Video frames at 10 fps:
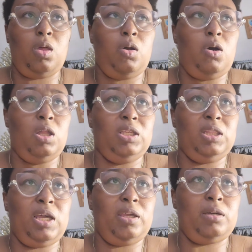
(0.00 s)
all in
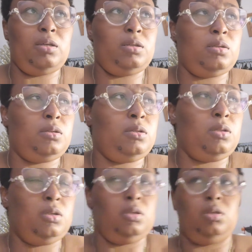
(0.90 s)
like
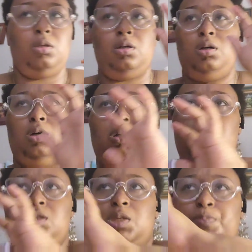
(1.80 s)

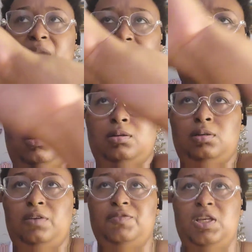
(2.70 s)
a span
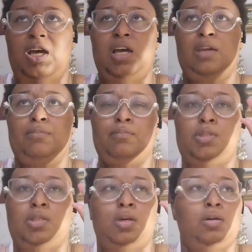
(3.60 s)
of time.
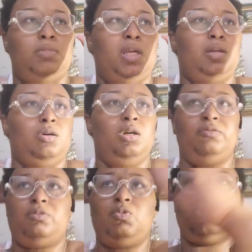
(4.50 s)
So I'm like going
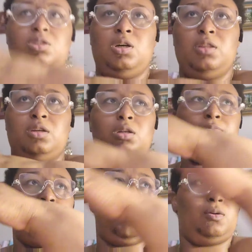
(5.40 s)
from one to the other,
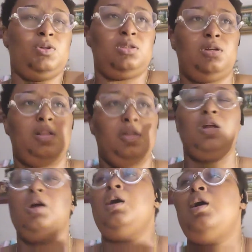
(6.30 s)
back one to the other.
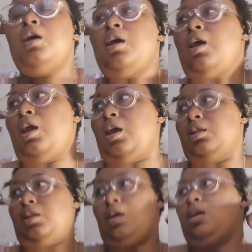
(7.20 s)

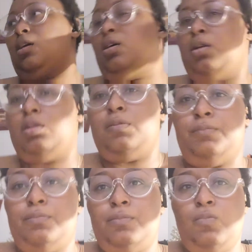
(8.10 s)
And like
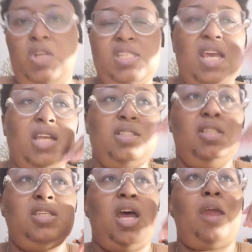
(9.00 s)
when it's actually
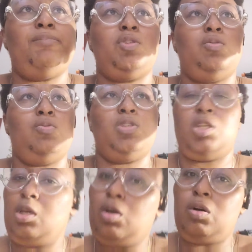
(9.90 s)
time to
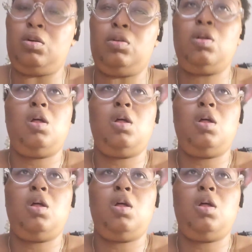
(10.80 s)
chill